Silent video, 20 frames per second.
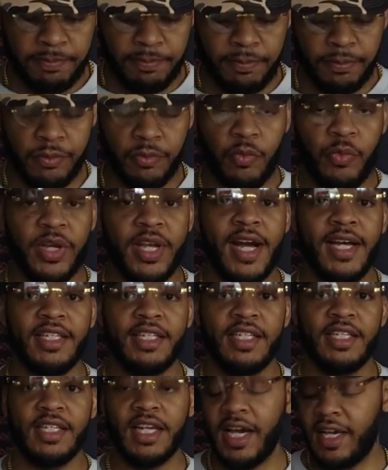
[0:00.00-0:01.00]
Mm, we
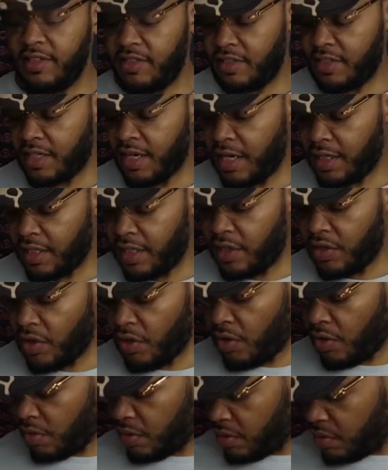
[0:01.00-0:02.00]
got the nice Scully,
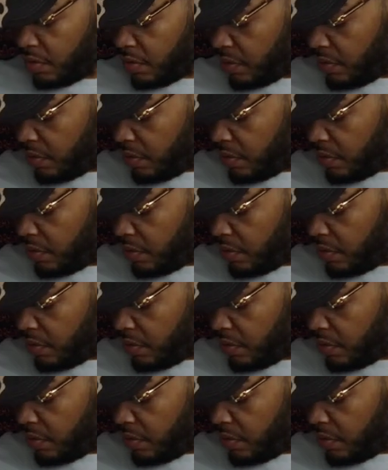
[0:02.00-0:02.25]
y'all.